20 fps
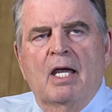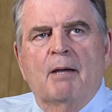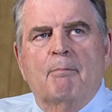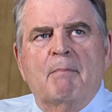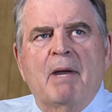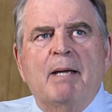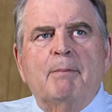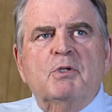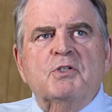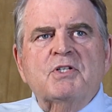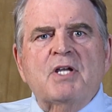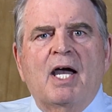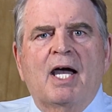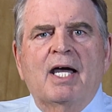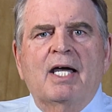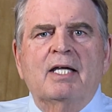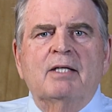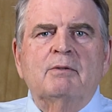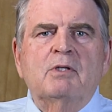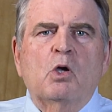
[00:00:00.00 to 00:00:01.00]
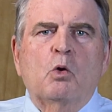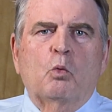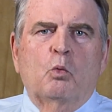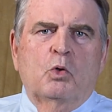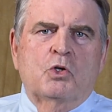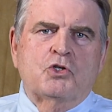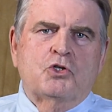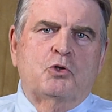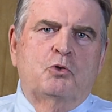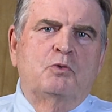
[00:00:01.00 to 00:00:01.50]
Mamertine
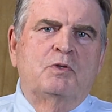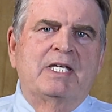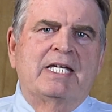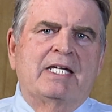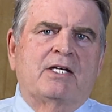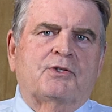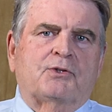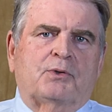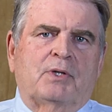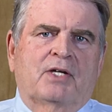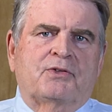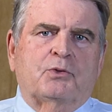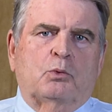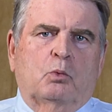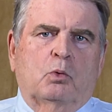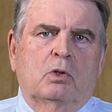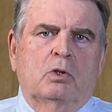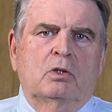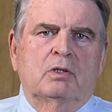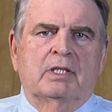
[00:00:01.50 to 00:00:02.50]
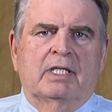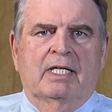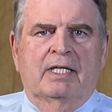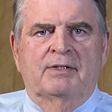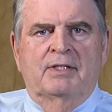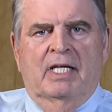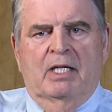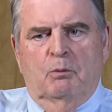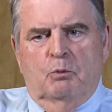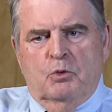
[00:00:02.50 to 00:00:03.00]
was unique throughout the world in
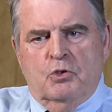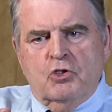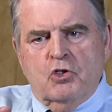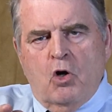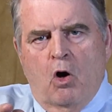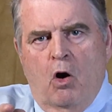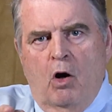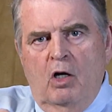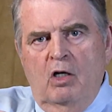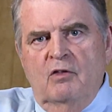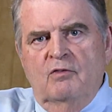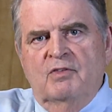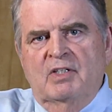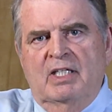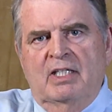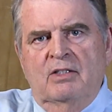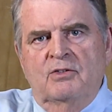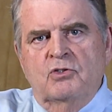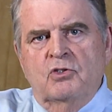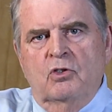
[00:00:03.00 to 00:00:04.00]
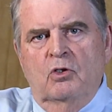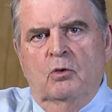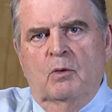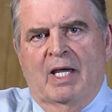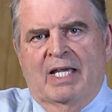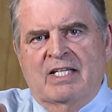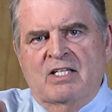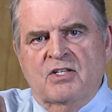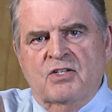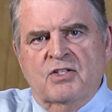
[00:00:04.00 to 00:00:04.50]
that it was carved into
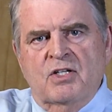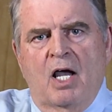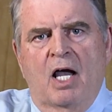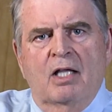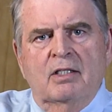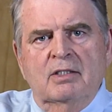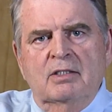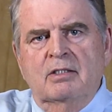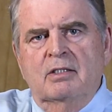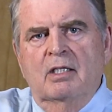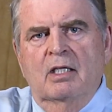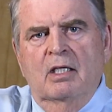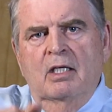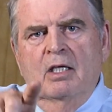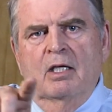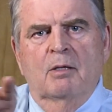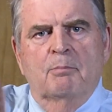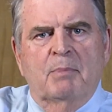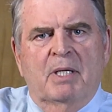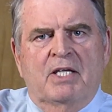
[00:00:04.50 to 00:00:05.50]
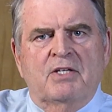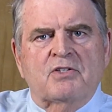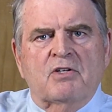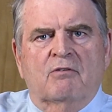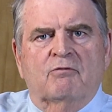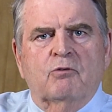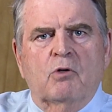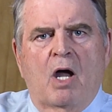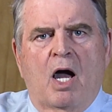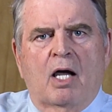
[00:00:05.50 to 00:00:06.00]
a solid piece
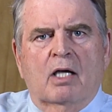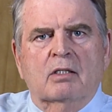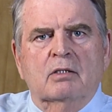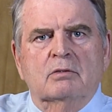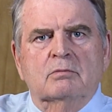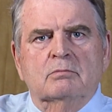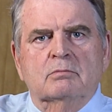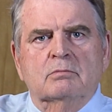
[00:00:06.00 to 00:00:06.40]
of rock.